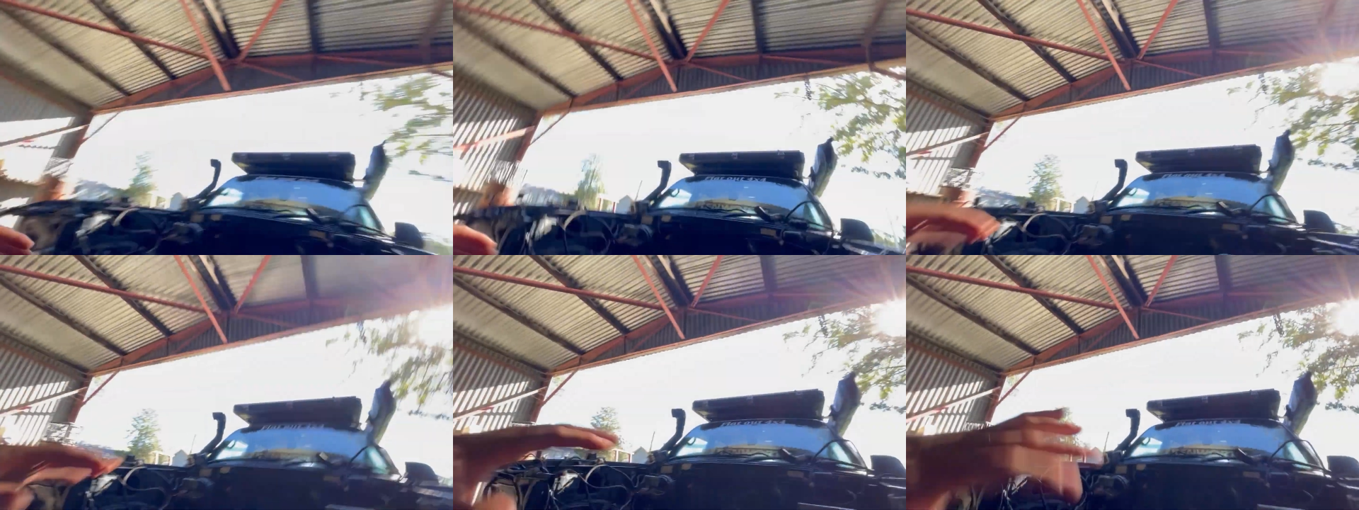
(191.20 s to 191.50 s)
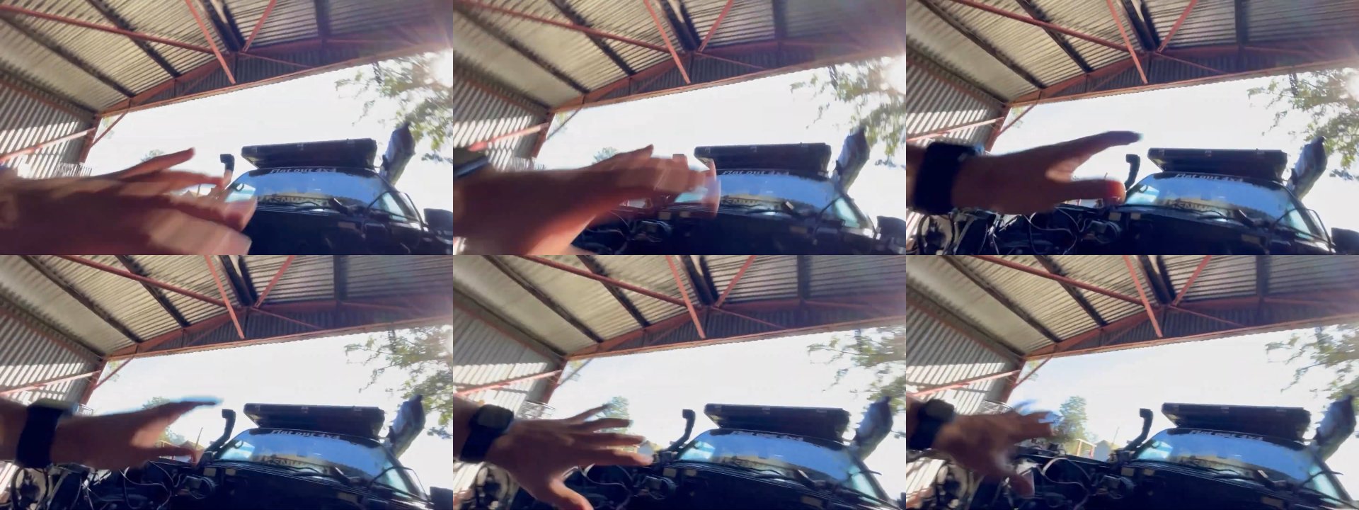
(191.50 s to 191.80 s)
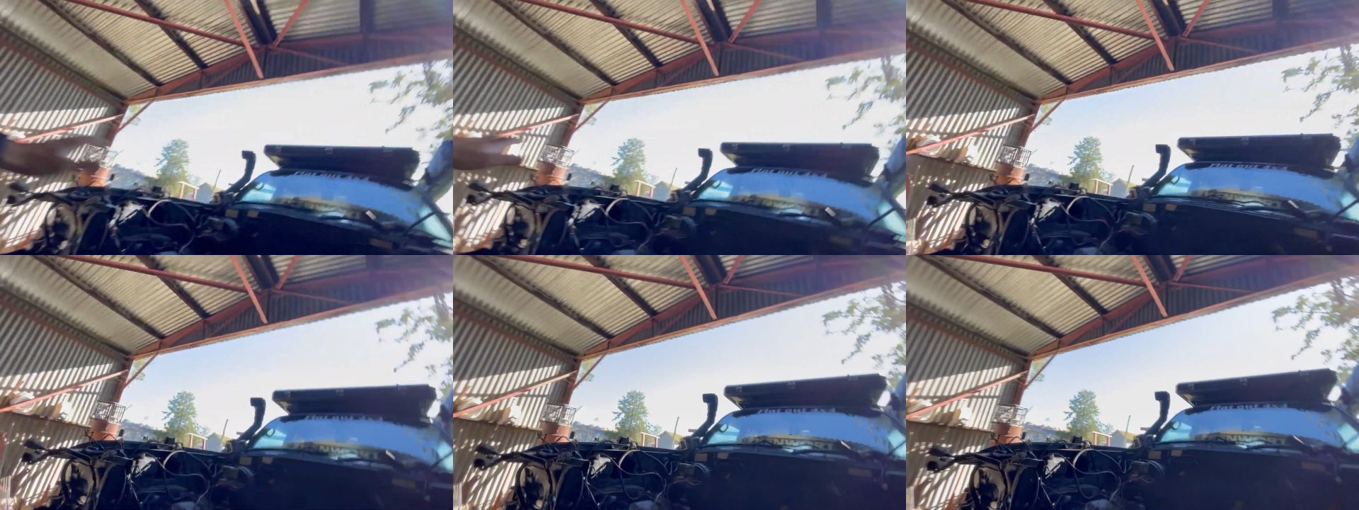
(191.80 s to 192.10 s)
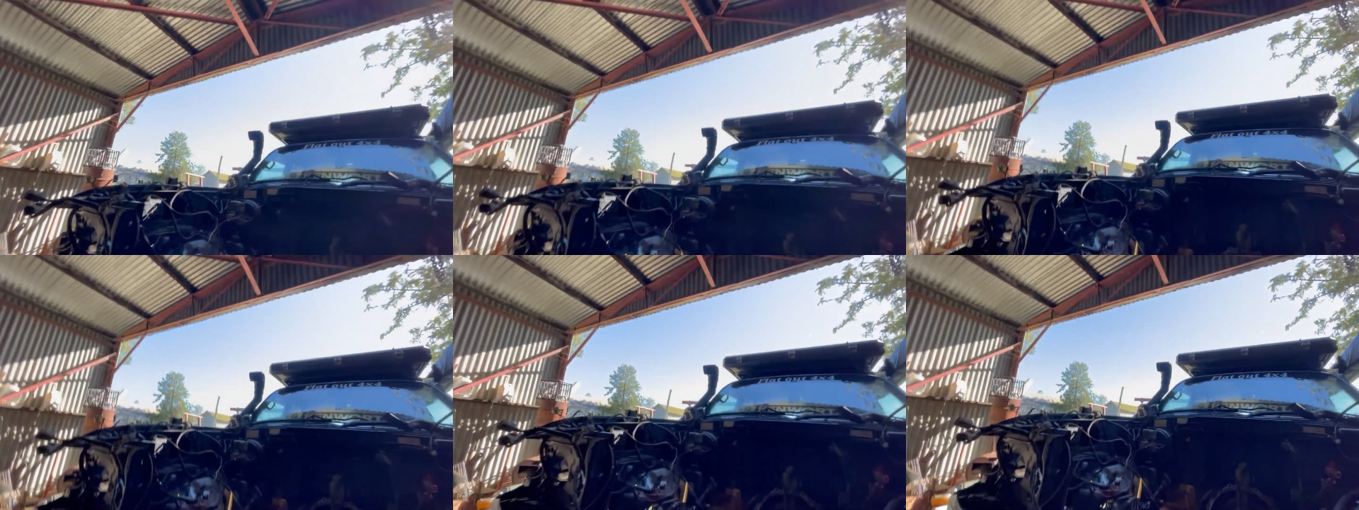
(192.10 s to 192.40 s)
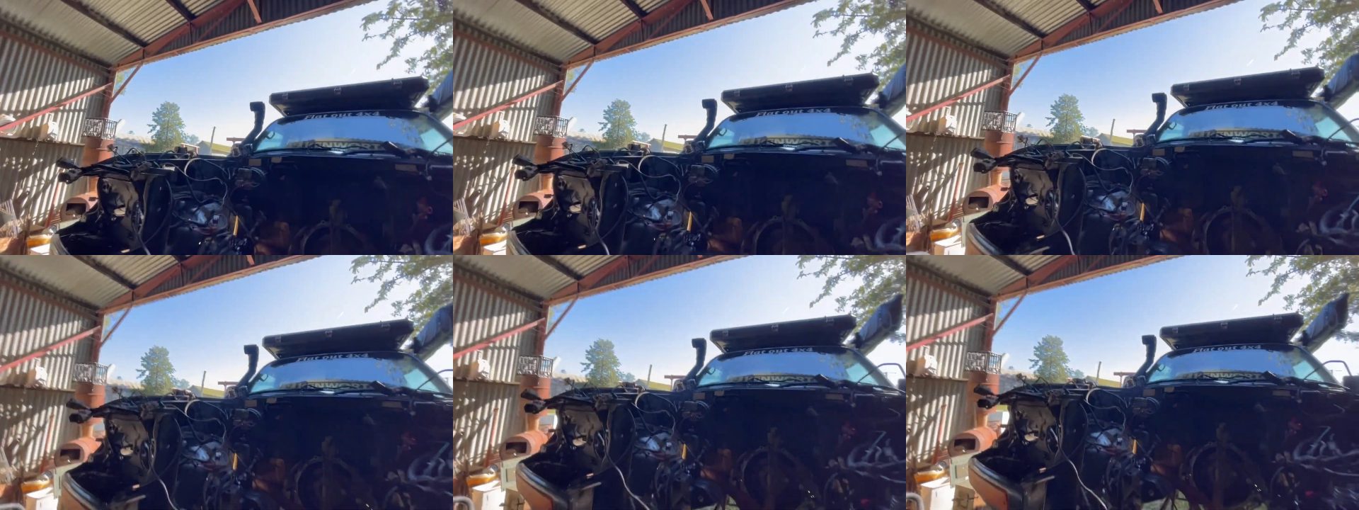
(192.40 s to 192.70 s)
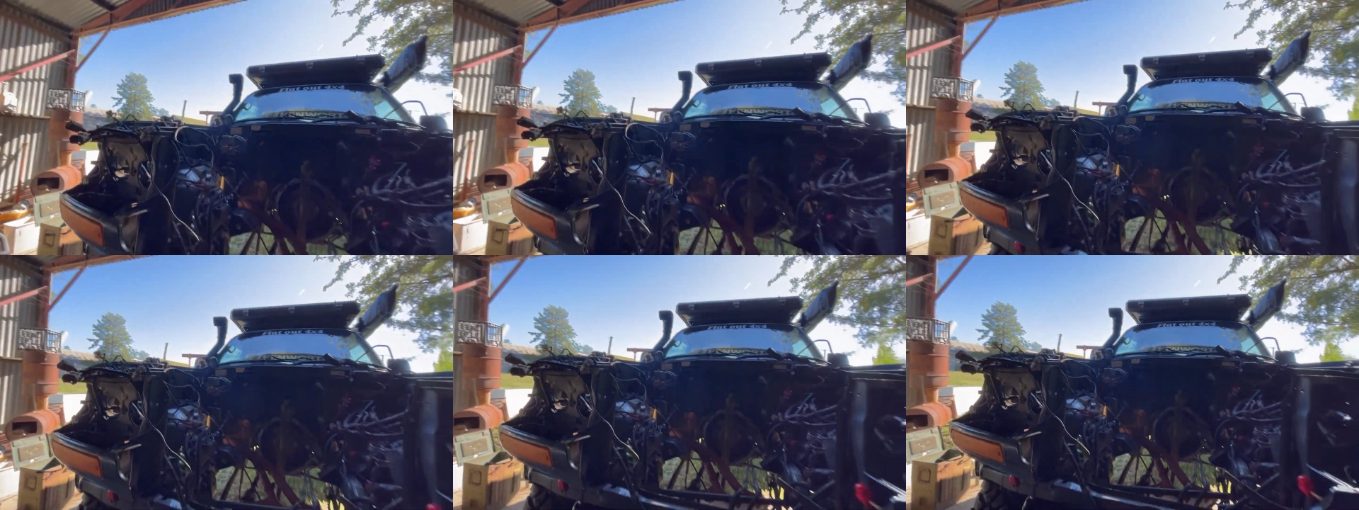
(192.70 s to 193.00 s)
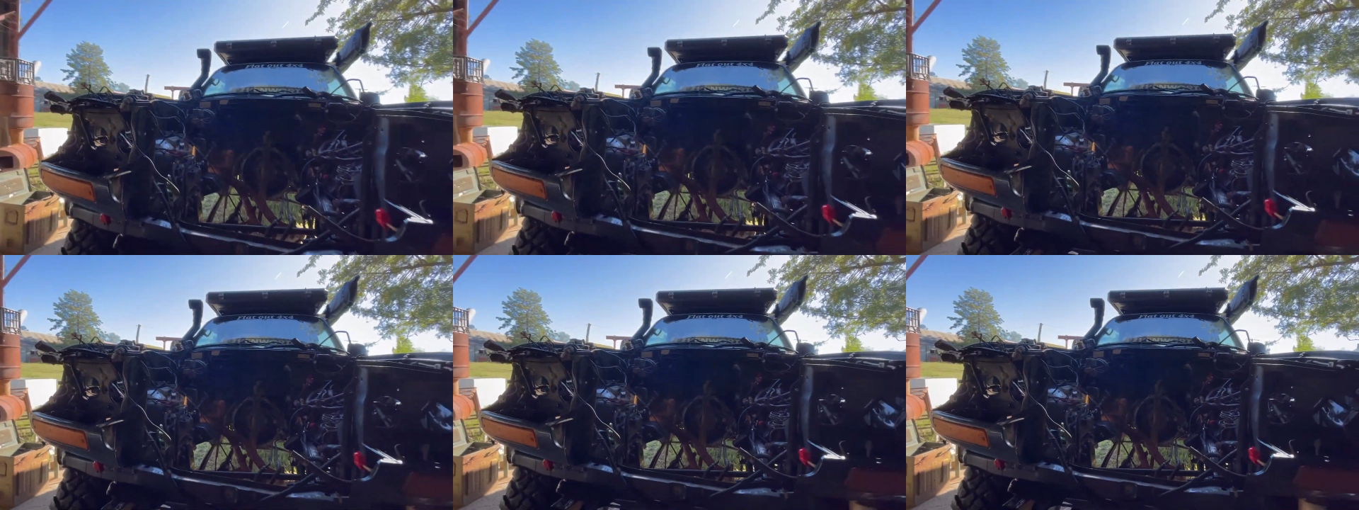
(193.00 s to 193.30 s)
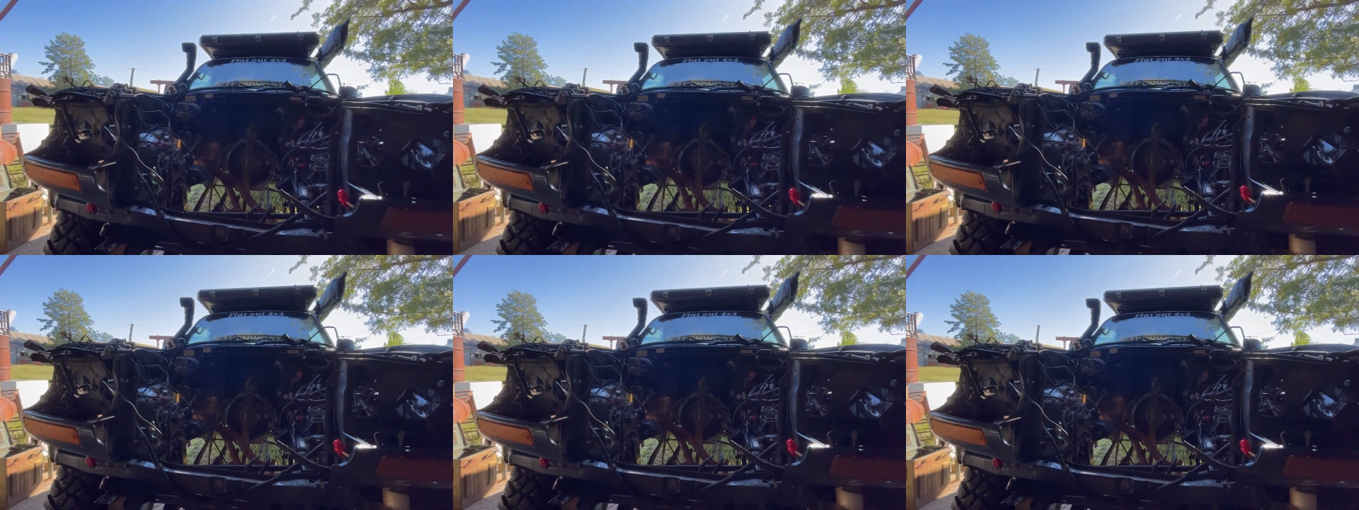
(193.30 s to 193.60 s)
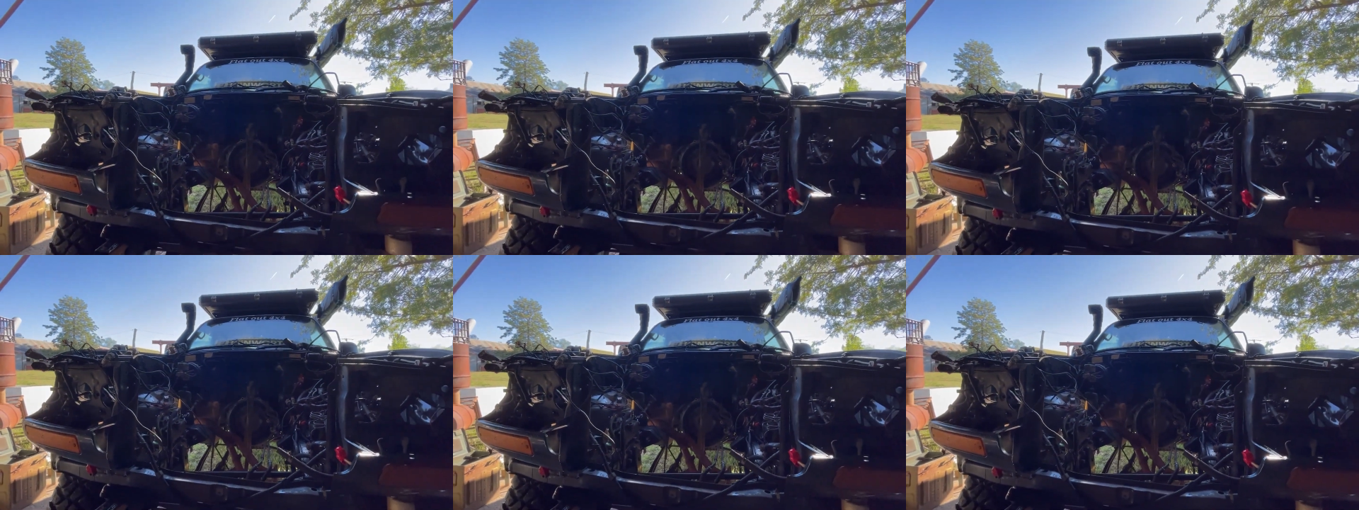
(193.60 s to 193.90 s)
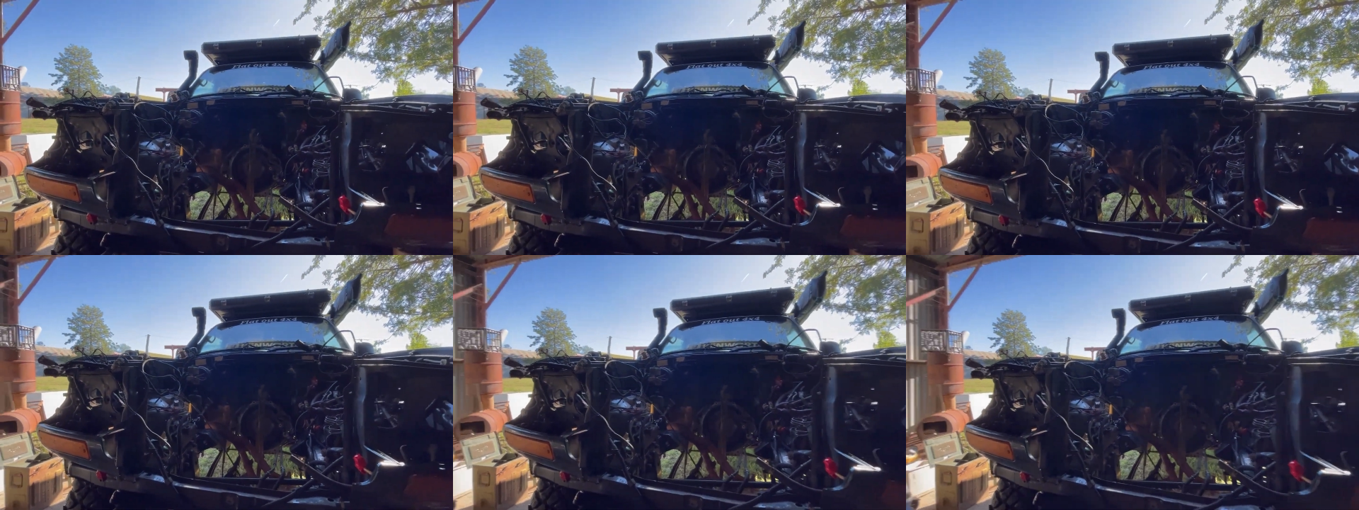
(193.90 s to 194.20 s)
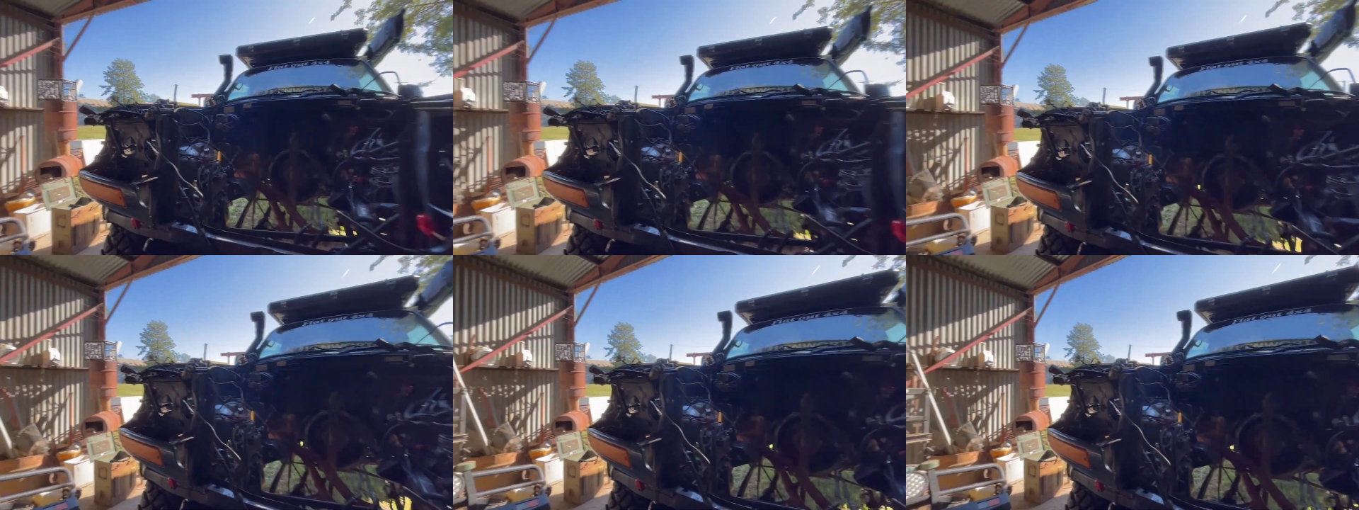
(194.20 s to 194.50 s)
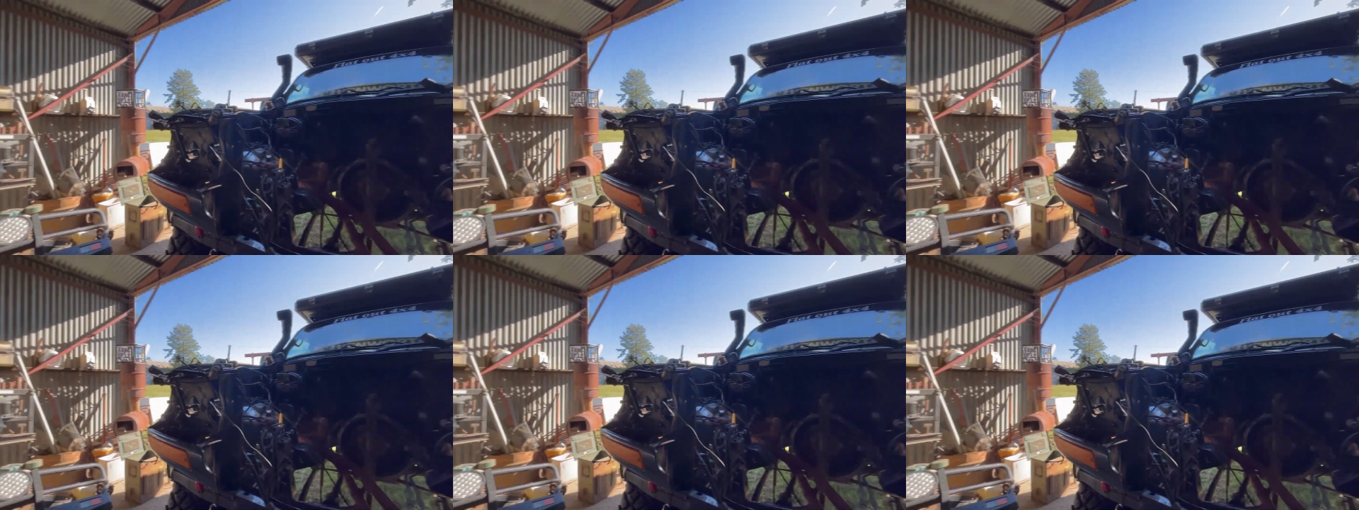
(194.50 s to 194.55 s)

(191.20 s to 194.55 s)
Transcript: Nobody's mouth can be seen.